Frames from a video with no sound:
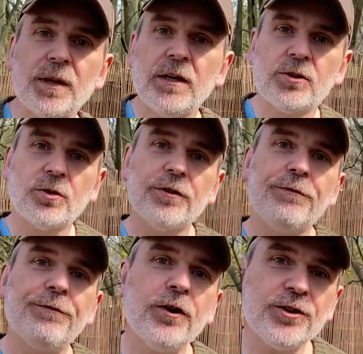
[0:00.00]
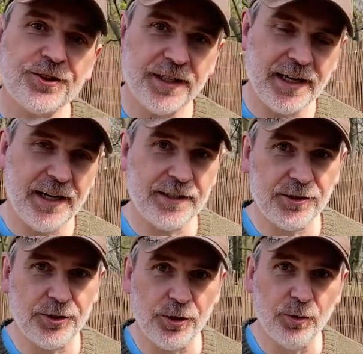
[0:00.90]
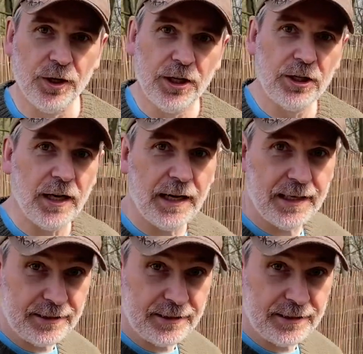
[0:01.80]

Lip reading: So the first thing I had to do, as I